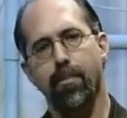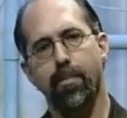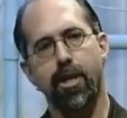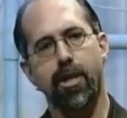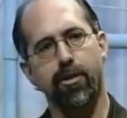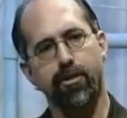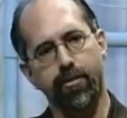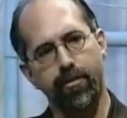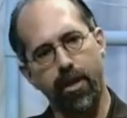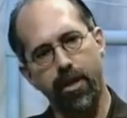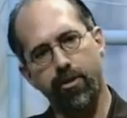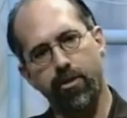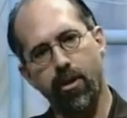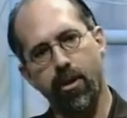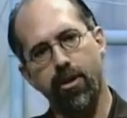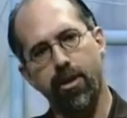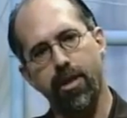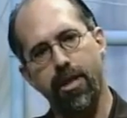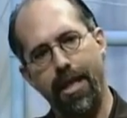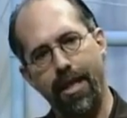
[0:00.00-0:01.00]
because if they
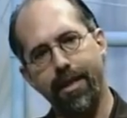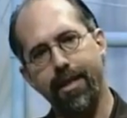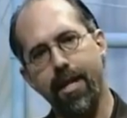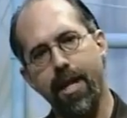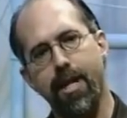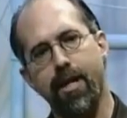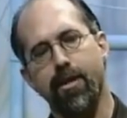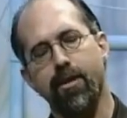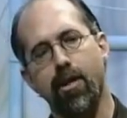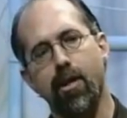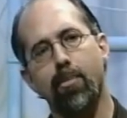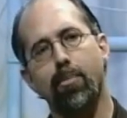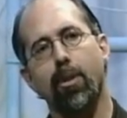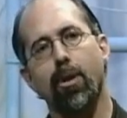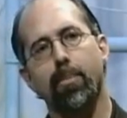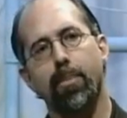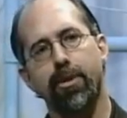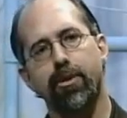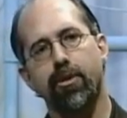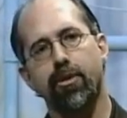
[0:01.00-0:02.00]
start dictating their
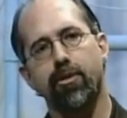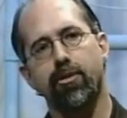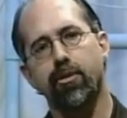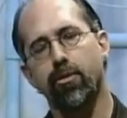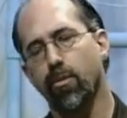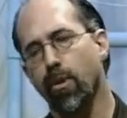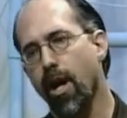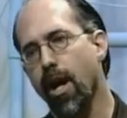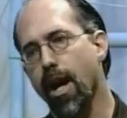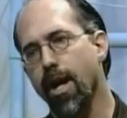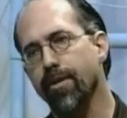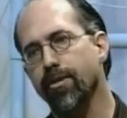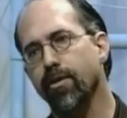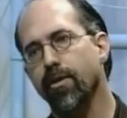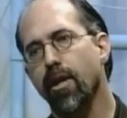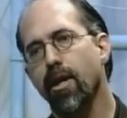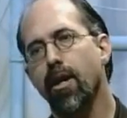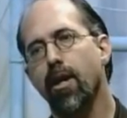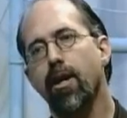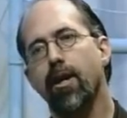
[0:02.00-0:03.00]
purposes to
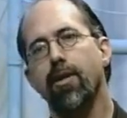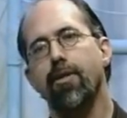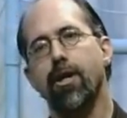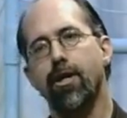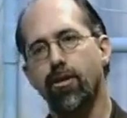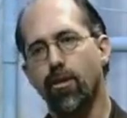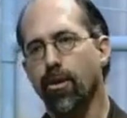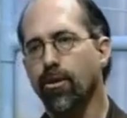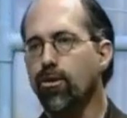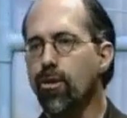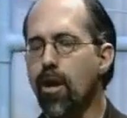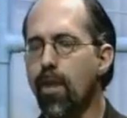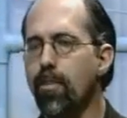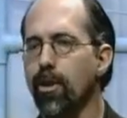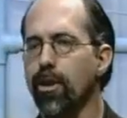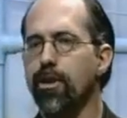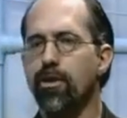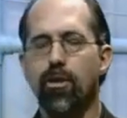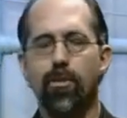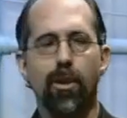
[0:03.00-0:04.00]
us, then you're in
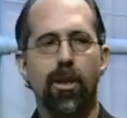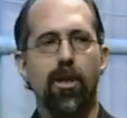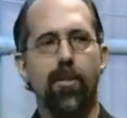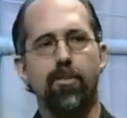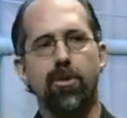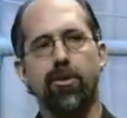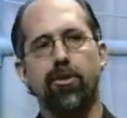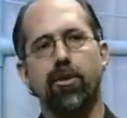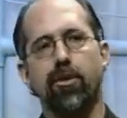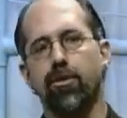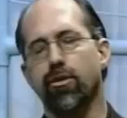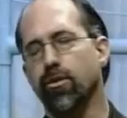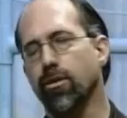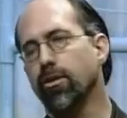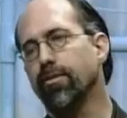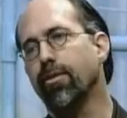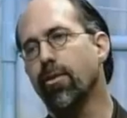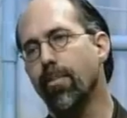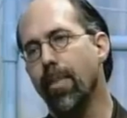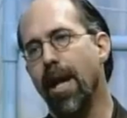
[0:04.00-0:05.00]
trouble and you become just a
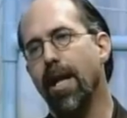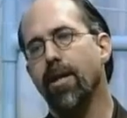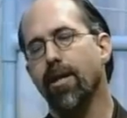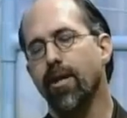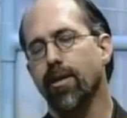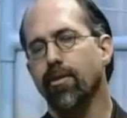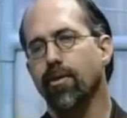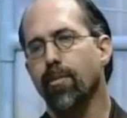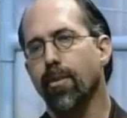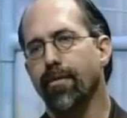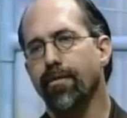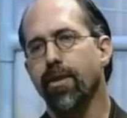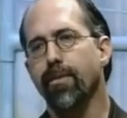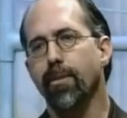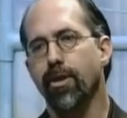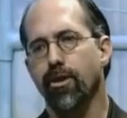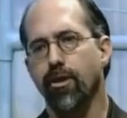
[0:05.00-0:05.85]
servo mechanism of the